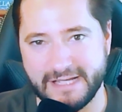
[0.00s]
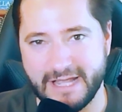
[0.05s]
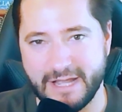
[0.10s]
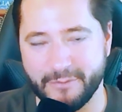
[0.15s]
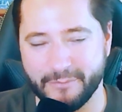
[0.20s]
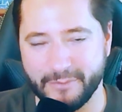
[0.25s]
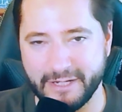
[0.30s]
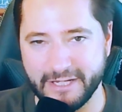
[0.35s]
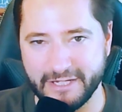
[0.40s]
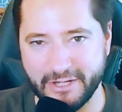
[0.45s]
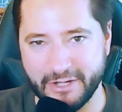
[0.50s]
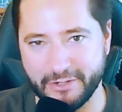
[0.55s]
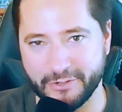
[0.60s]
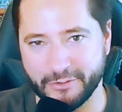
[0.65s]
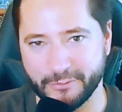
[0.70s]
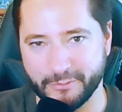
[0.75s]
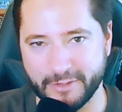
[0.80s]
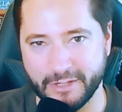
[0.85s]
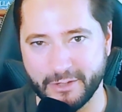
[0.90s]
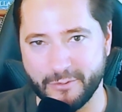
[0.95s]
and when you go to
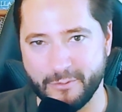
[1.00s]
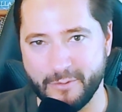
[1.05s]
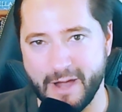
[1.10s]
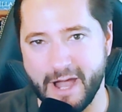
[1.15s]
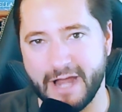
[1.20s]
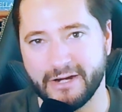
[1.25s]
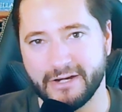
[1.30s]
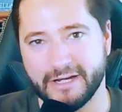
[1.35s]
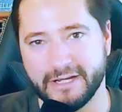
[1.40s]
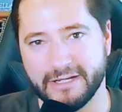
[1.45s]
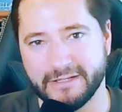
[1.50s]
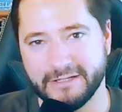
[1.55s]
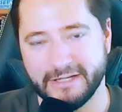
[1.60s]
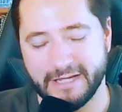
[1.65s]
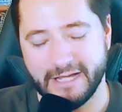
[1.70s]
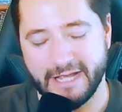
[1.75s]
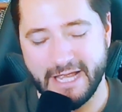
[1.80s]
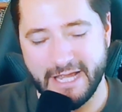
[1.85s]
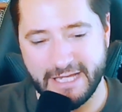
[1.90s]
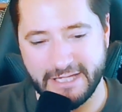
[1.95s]
reacquire it,
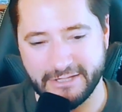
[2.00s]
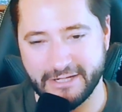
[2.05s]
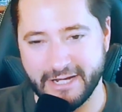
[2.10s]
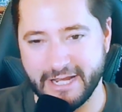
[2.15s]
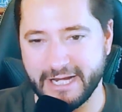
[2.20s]
you're